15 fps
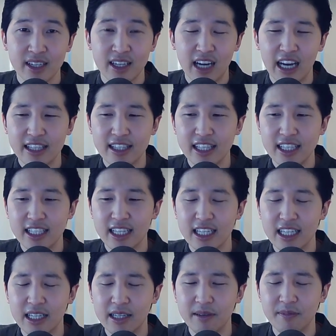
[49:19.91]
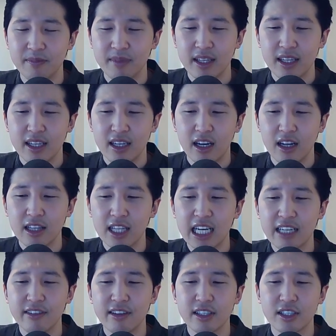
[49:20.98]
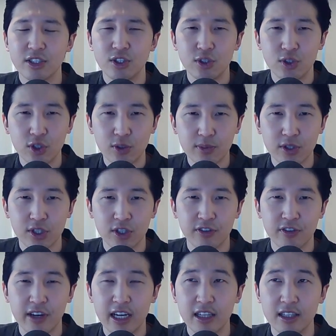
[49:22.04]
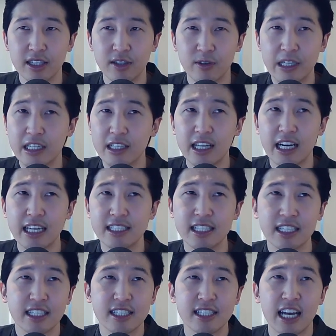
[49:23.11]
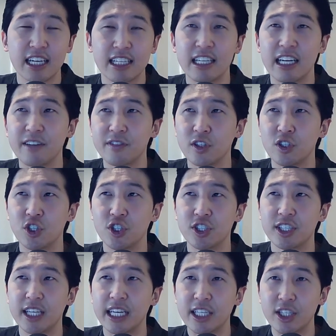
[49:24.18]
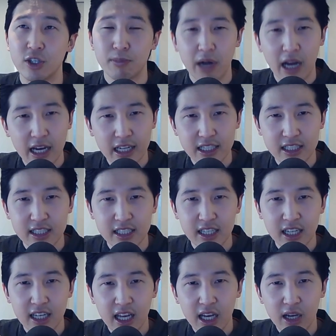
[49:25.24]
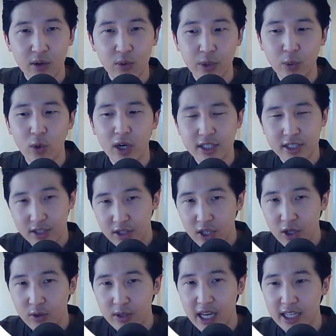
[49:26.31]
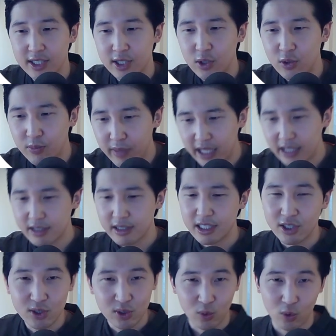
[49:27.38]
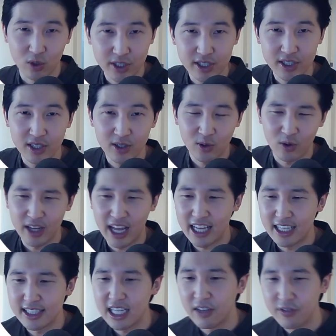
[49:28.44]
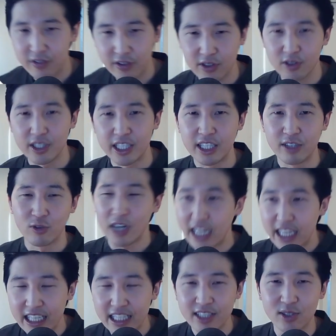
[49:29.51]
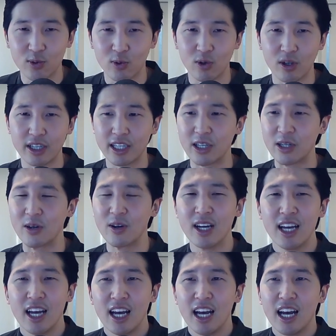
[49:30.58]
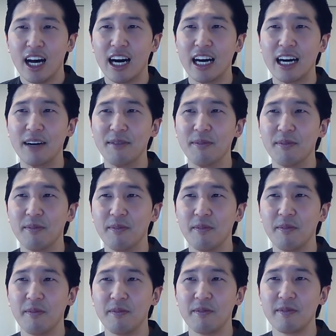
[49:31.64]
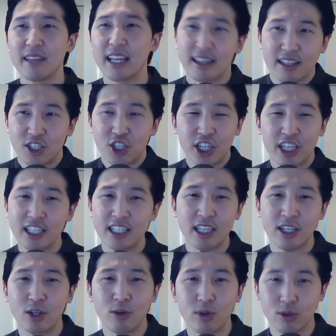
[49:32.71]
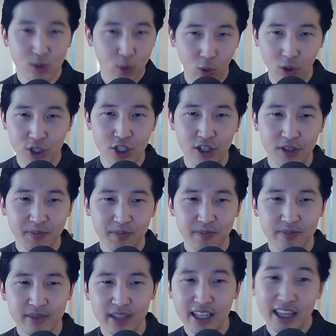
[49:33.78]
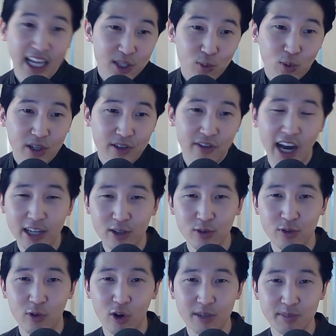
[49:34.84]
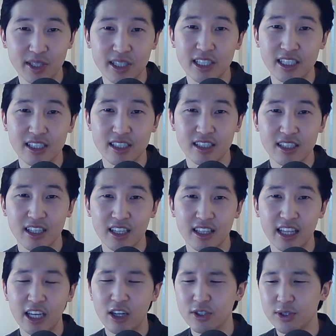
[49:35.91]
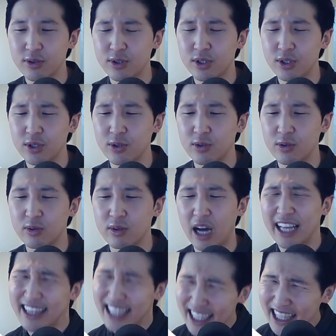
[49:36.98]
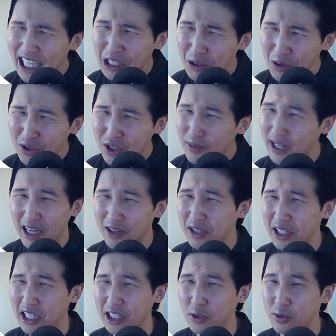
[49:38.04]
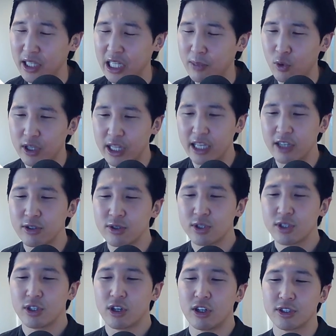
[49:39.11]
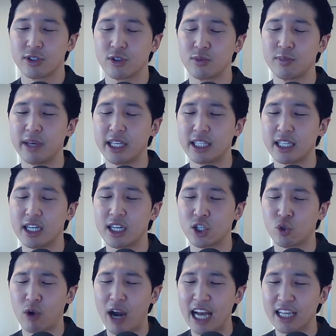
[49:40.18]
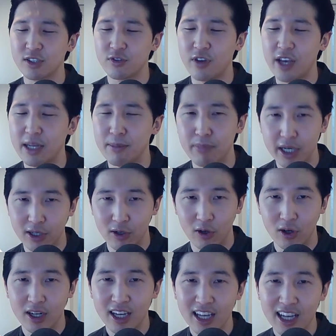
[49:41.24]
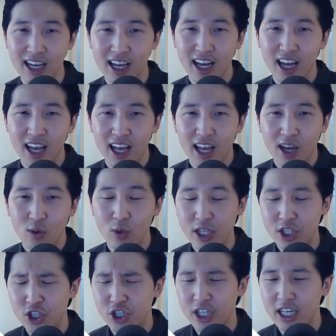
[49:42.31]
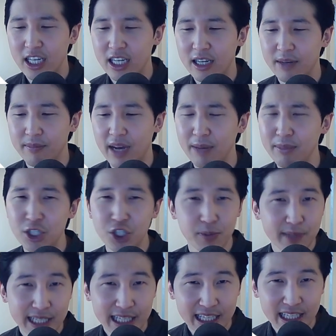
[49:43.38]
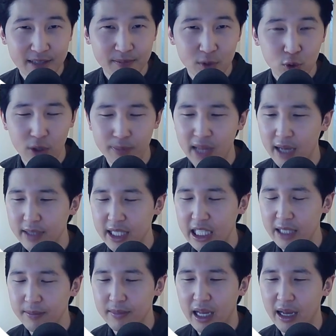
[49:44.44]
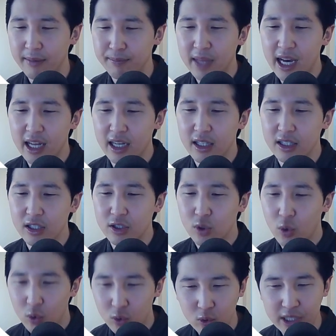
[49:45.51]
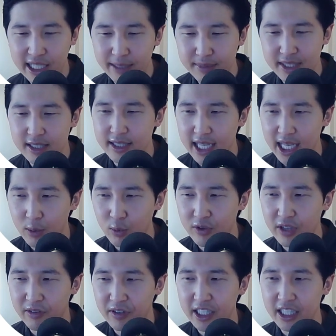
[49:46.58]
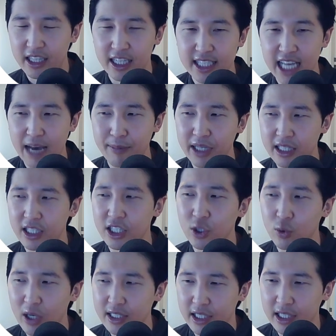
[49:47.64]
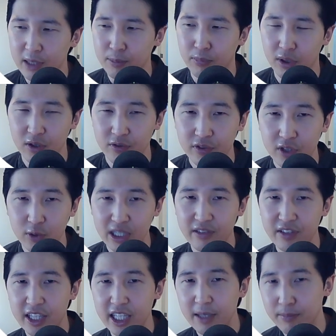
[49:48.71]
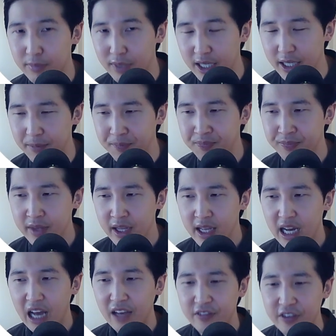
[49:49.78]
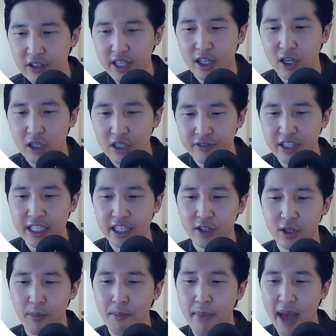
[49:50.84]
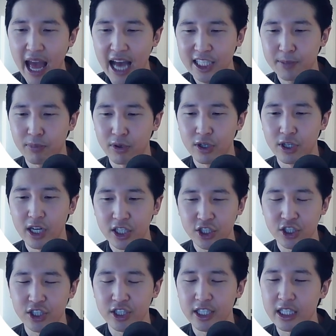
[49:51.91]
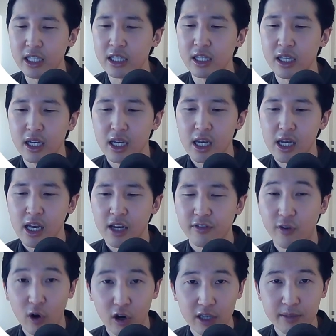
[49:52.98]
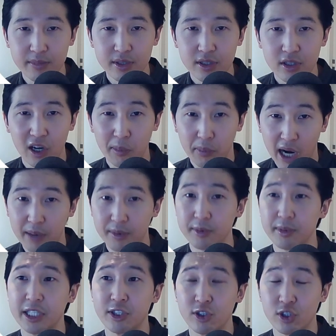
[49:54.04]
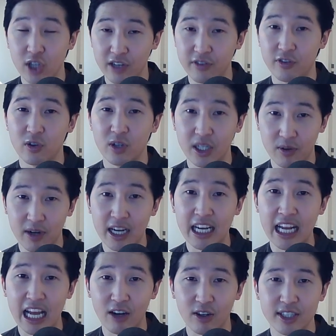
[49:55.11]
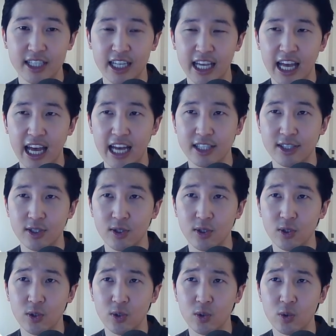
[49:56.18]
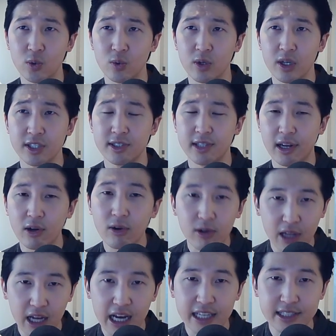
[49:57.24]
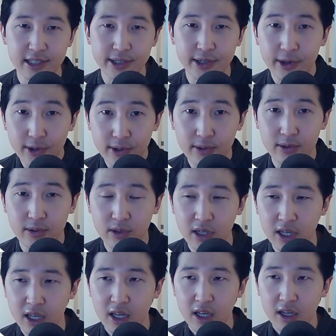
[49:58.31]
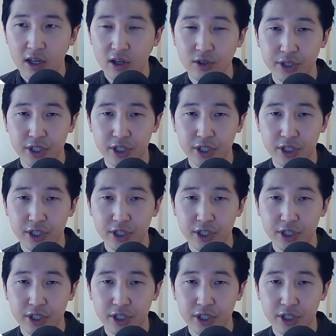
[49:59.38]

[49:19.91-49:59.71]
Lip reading: I think a lot of the consumers are finally realizing it's not enough to just get your product. we want to know that it's humanely sourced or that it's ethically raised or, that the chicken didn't go through torture. And that's what Vital Farms is. They also do, I think they used to, but I don't think they do it anymore. They used to also make grass-fed butter, which I'm in Japan, so I'm not totally up to date with everything that's happening in the US, like the bird flu and everything, but I feel like all of the other mass production farms are probably suffering right now because they had to sterilize and cull all their